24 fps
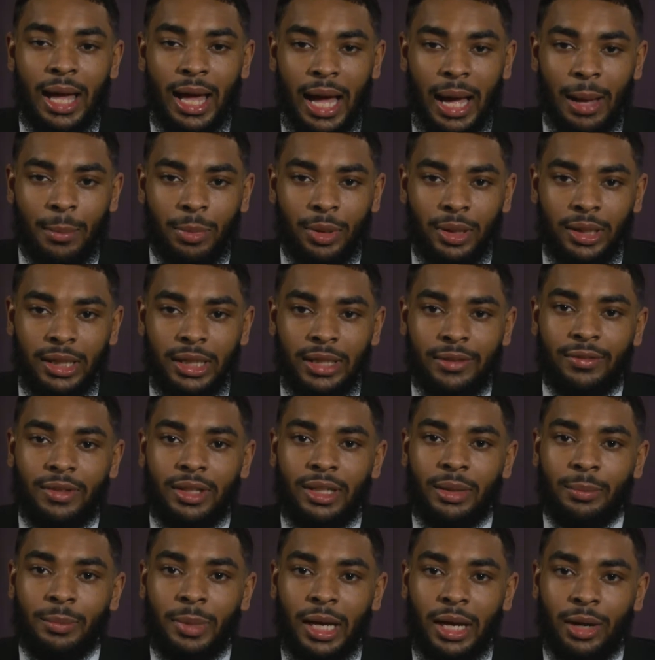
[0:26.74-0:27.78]
I believe
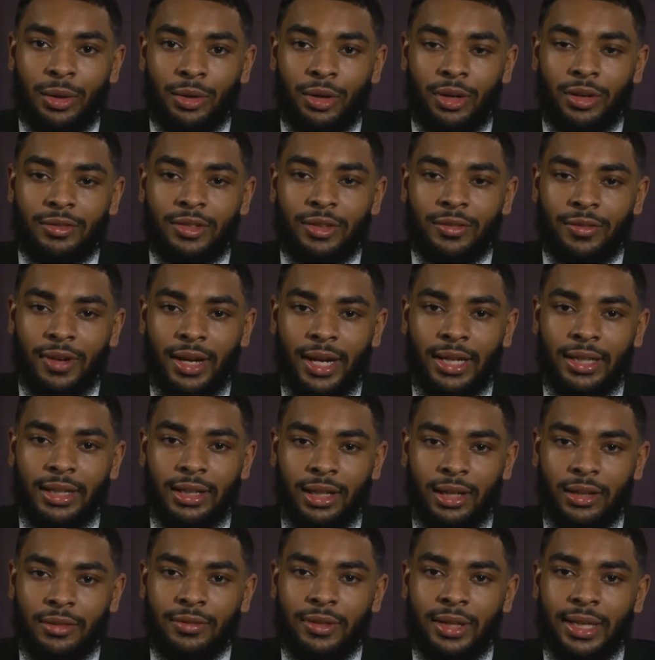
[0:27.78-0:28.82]
in the power of divine
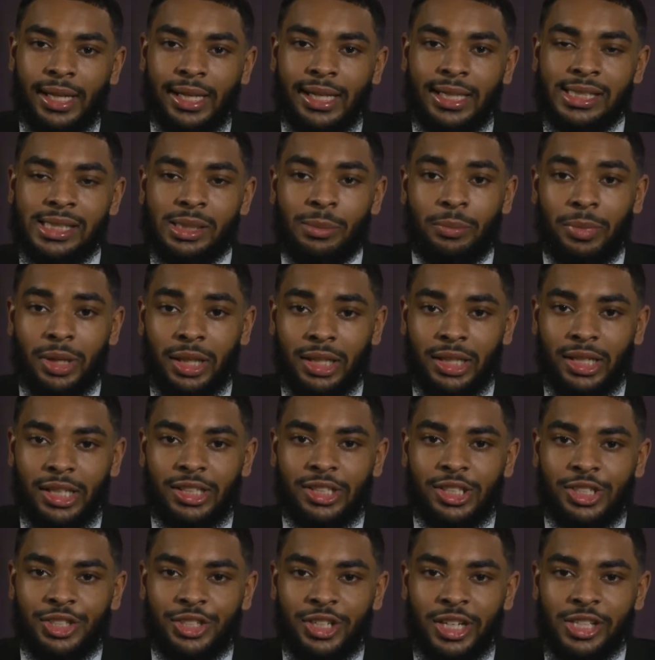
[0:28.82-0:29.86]
love and its ability
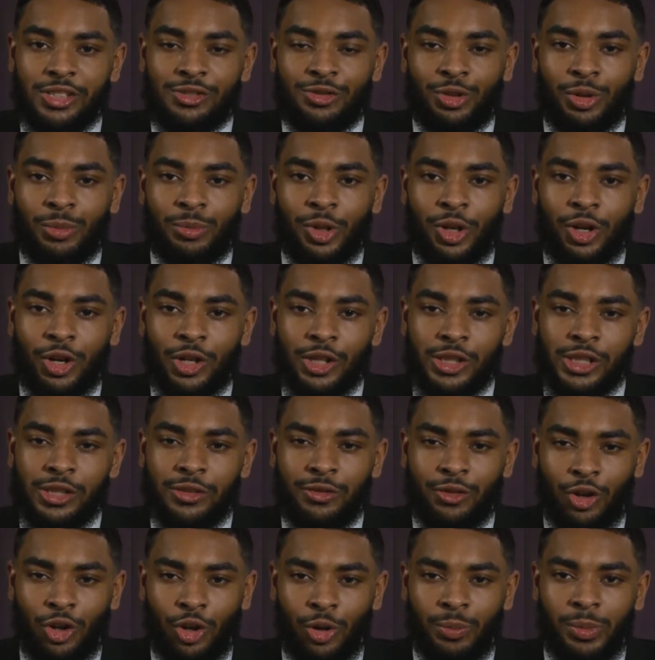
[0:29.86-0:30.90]
to transform the hearts
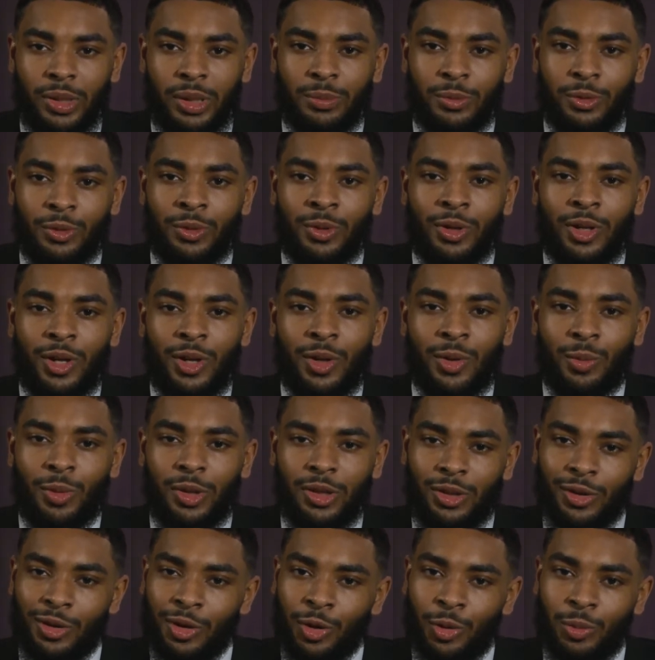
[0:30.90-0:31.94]
of all people
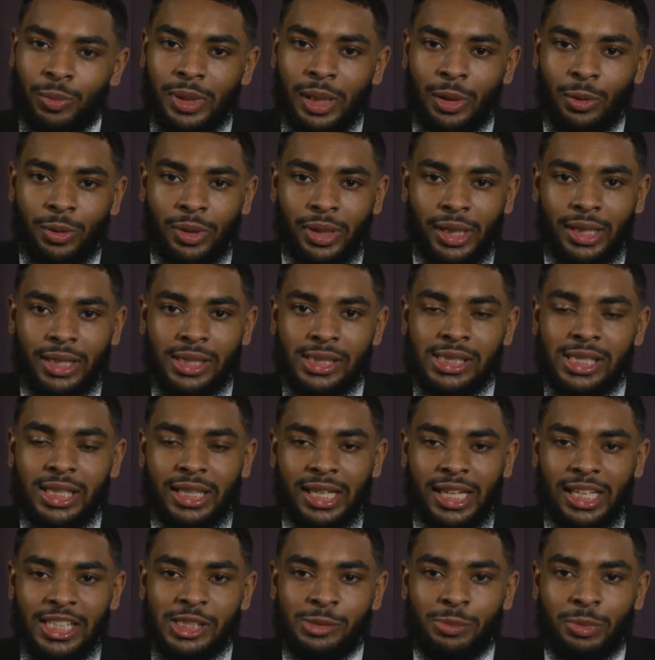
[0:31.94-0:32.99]
with the hope that will get us to
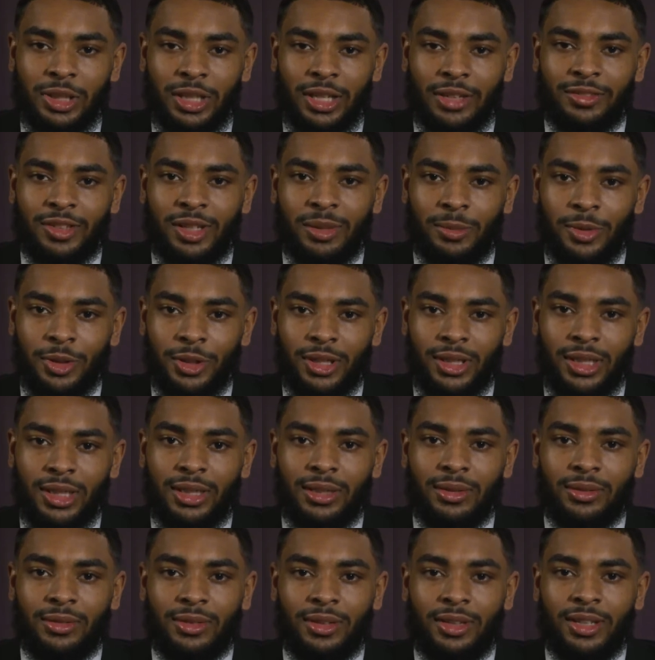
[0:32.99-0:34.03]
King's beloved
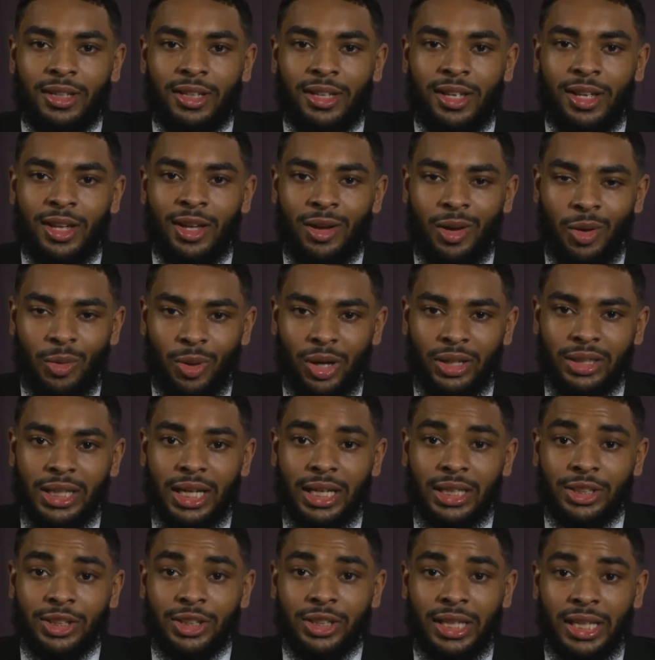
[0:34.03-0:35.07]
community. While
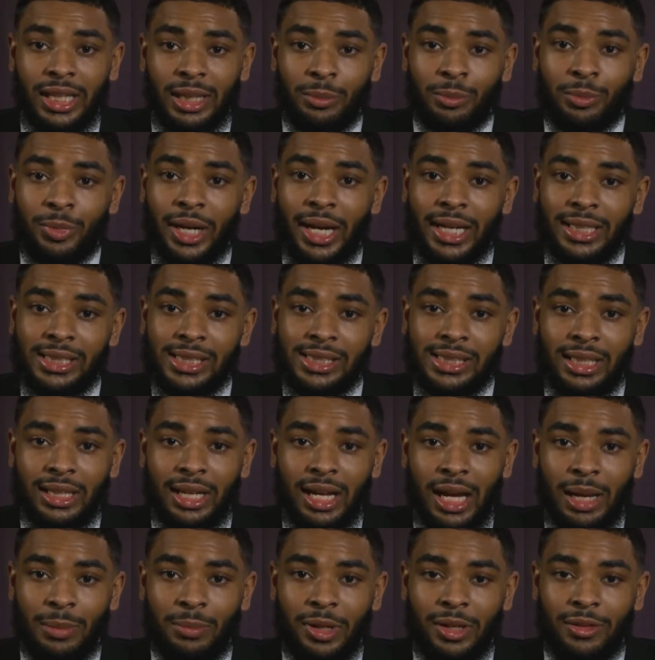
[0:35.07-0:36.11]
Dr. King practiced
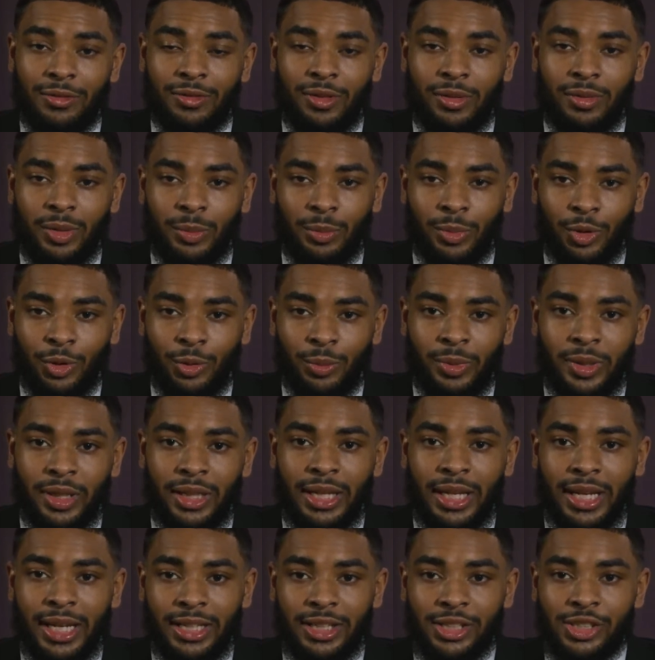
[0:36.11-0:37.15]
agape from the
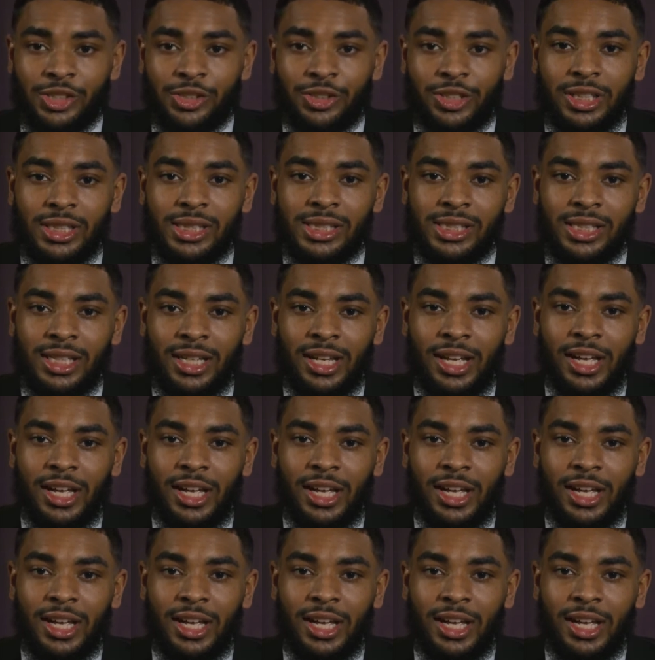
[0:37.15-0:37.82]
pulpit and the streets,